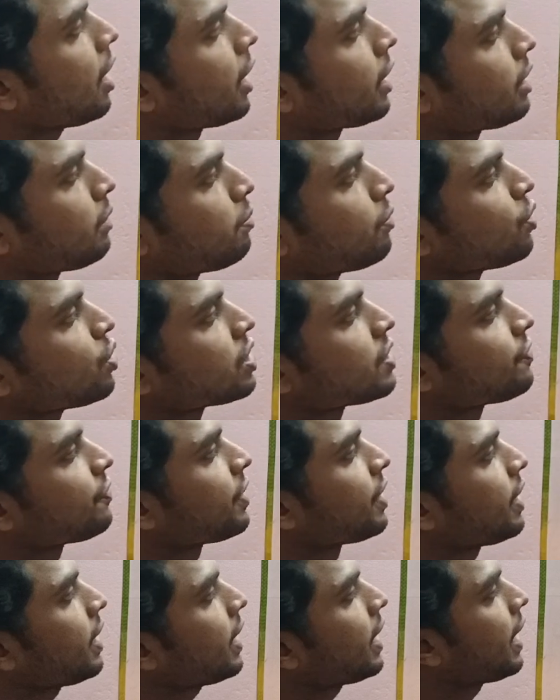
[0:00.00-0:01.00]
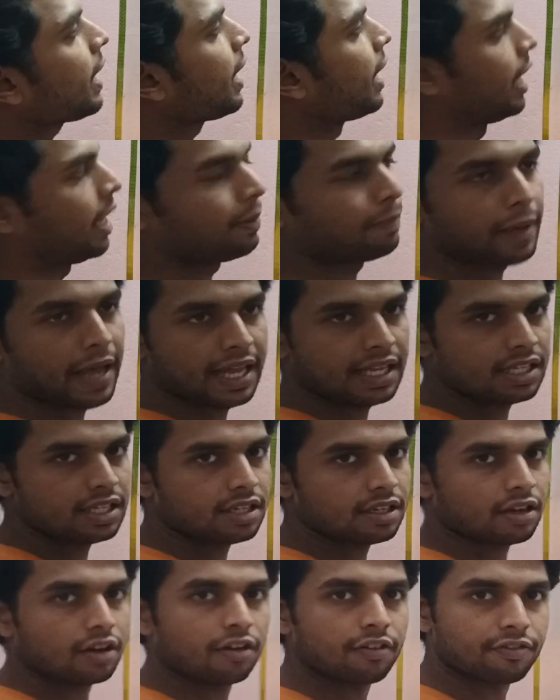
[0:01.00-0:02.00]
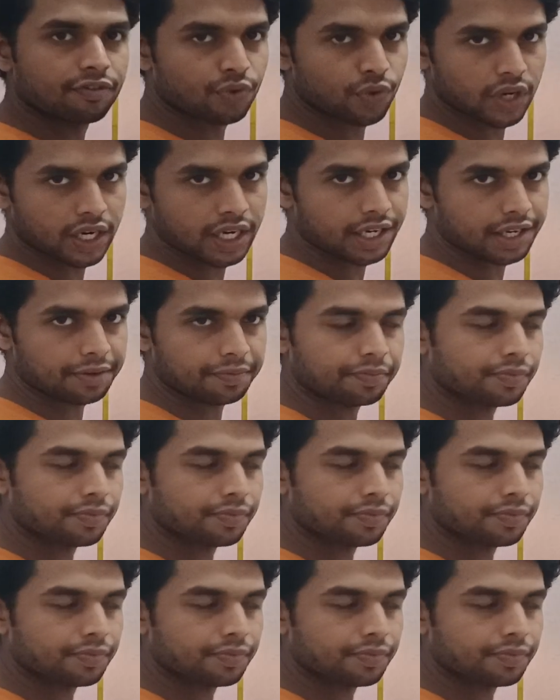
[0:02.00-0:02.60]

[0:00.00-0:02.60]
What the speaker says: atmospheric air bands of wind.